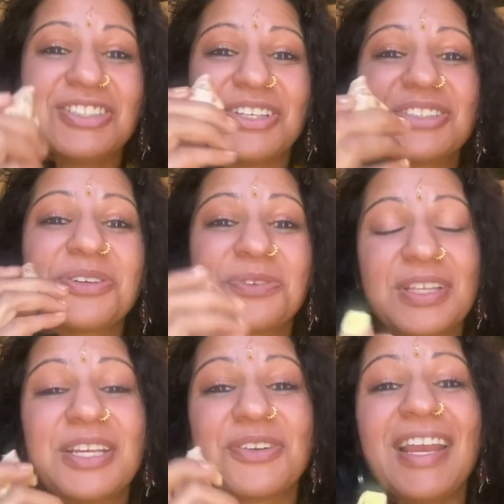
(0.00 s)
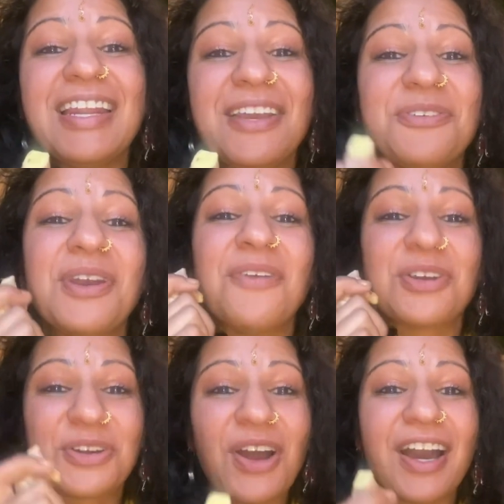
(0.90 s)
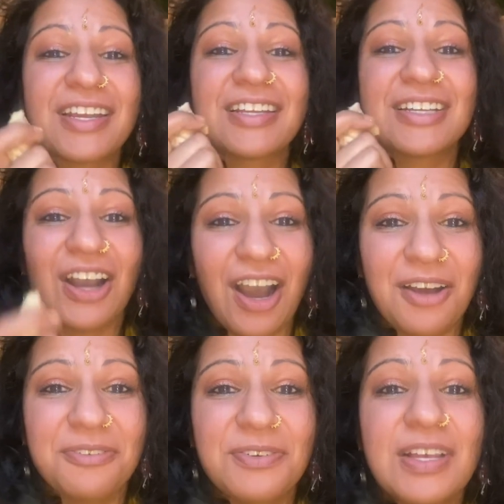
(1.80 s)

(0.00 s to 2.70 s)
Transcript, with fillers: is also really great if you have a chronic cough.